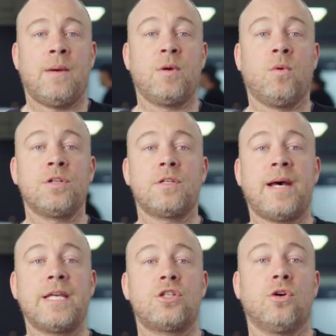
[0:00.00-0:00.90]
we want to
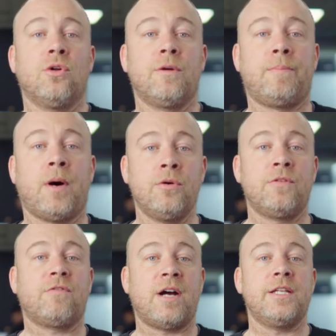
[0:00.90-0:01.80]
make sure that both
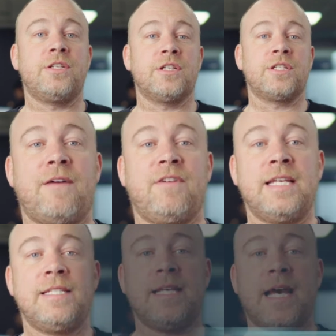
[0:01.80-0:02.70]
frontages have
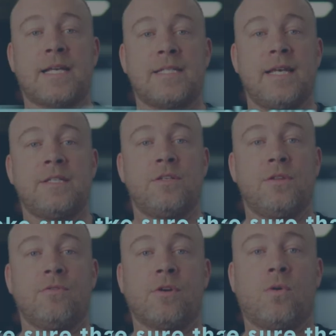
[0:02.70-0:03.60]
easy access to
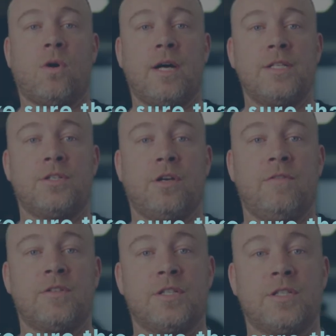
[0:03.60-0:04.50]
the required
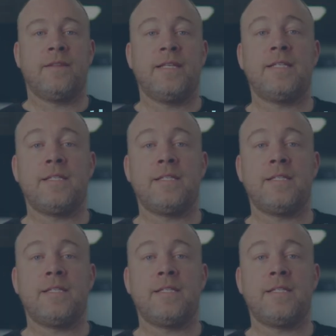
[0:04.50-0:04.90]
services. This is